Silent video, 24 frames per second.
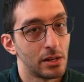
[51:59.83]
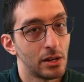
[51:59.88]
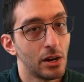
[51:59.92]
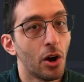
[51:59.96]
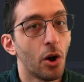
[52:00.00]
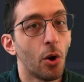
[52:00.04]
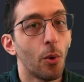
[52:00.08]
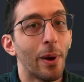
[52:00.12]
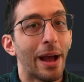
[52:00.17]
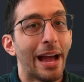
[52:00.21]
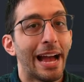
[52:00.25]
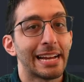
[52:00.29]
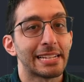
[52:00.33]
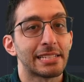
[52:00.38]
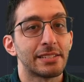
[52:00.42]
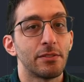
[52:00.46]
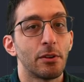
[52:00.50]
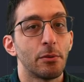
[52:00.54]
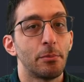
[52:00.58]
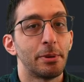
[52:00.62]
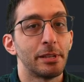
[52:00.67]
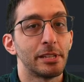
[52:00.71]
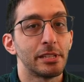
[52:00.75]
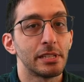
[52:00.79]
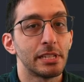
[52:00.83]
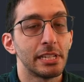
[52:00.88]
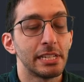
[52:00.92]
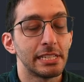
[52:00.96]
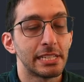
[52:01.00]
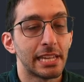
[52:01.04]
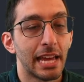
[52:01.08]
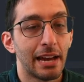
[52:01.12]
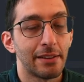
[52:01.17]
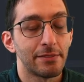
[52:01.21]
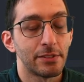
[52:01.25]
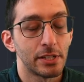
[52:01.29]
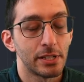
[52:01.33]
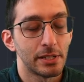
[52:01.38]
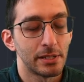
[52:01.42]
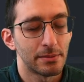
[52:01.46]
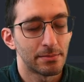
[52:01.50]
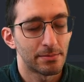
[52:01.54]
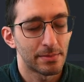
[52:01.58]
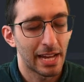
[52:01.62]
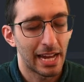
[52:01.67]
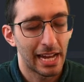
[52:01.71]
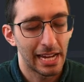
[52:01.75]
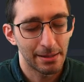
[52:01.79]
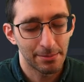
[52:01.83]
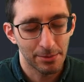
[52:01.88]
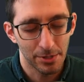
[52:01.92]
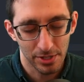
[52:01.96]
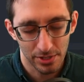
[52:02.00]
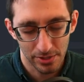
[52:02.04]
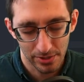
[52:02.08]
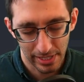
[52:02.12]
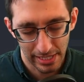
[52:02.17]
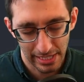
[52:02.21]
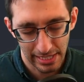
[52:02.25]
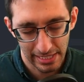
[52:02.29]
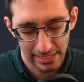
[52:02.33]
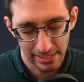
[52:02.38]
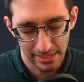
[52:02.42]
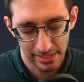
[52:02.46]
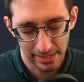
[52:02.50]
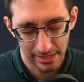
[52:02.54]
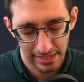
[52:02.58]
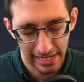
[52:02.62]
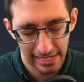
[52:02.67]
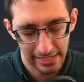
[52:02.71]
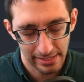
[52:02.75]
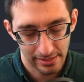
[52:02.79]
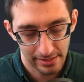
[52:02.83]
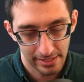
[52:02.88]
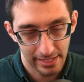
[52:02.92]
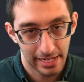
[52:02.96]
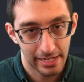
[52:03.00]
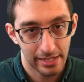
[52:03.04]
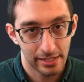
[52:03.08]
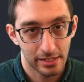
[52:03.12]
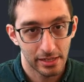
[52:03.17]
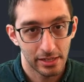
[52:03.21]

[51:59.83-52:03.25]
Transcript: Oh, active abilities have a timer. Okay, that kind of